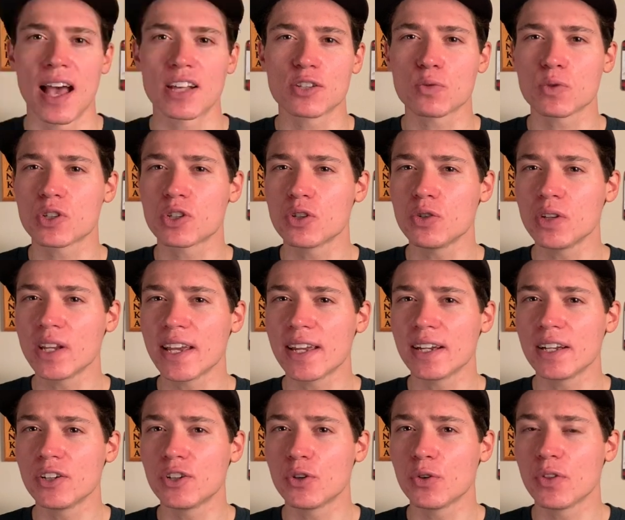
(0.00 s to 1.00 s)
As we'll soon get
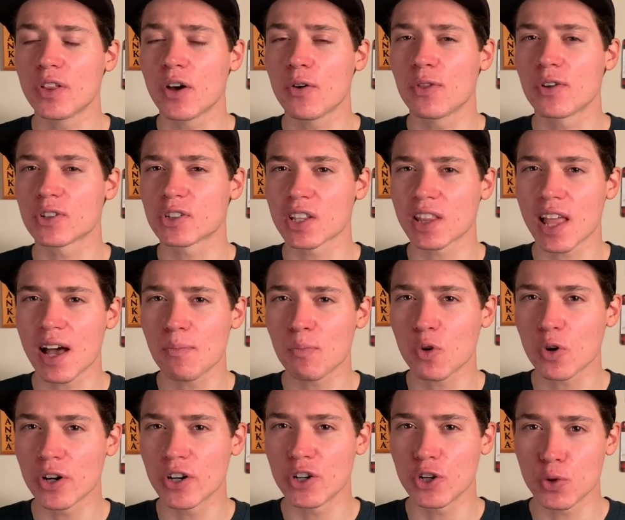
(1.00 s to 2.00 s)
into though, there's a lot
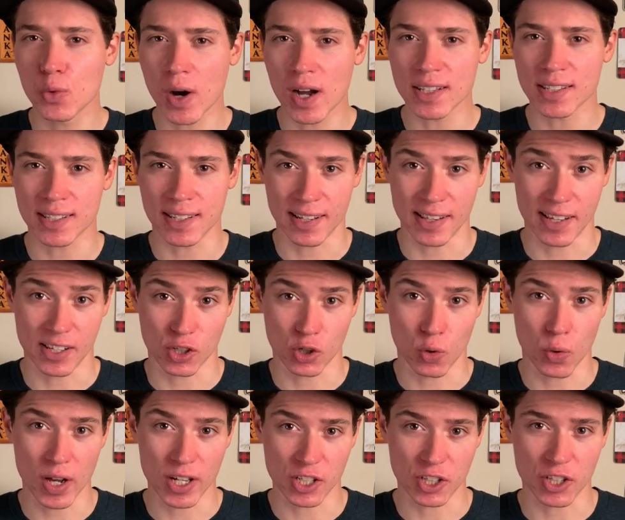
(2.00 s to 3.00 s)
more nuance to this
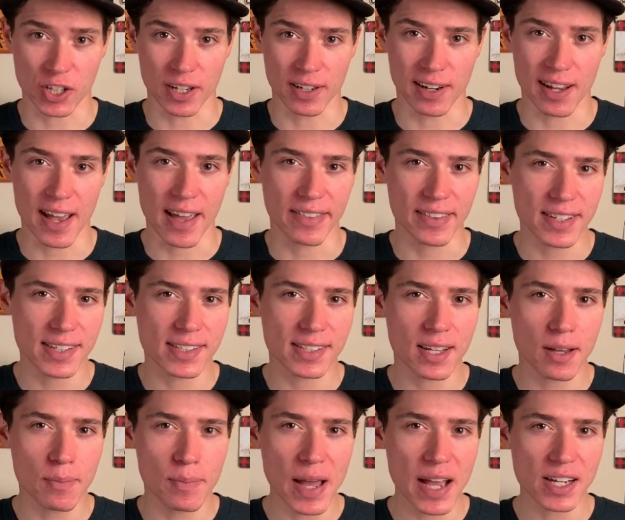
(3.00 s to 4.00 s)
question, and these
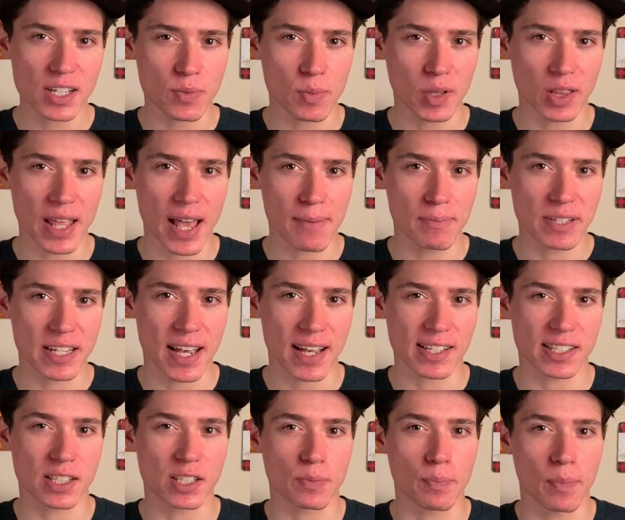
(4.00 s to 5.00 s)
submaximal lab
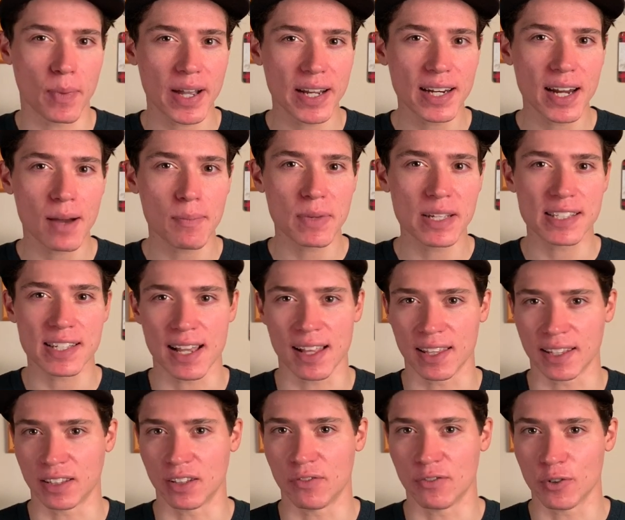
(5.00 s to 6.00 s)
tests might not be
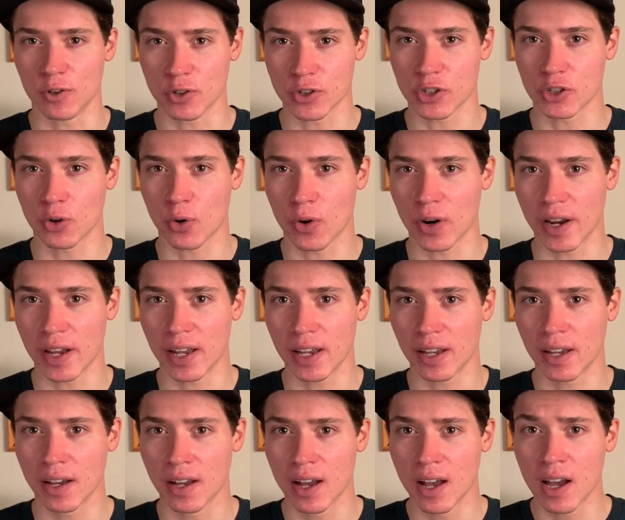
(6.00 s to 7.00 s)
telling the full
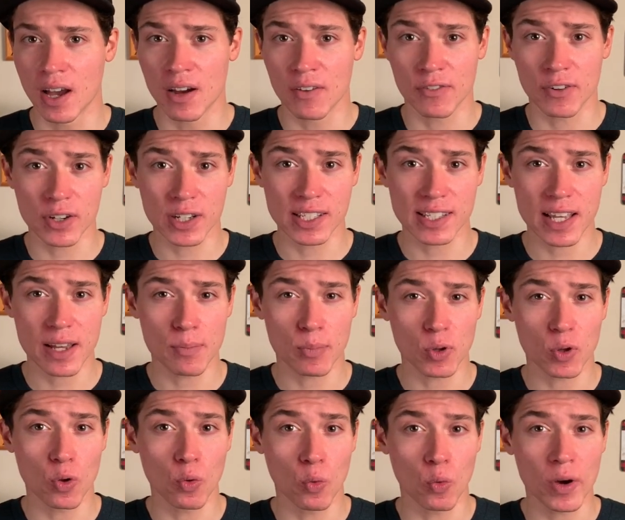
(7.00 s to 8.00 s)
story. For
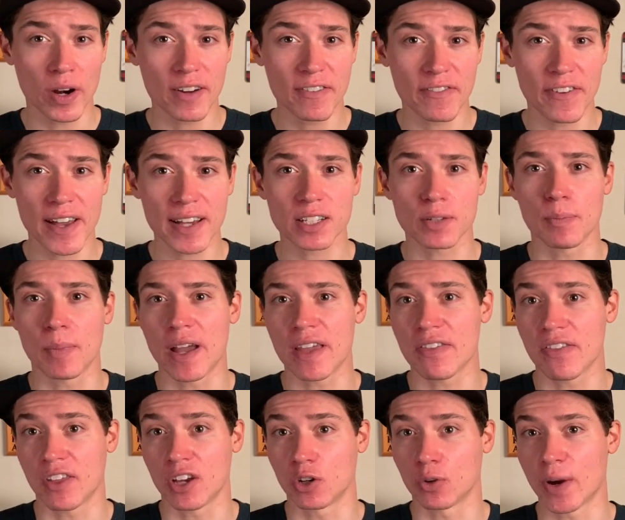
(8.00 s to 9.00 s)
example, what effect
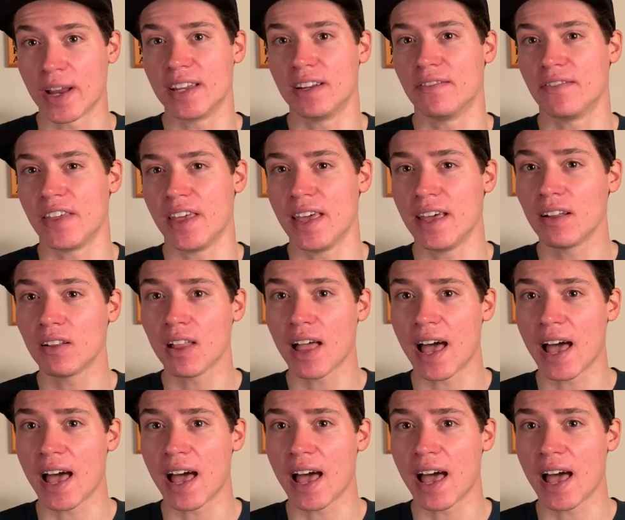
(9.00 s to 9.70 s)
might the grade of the hill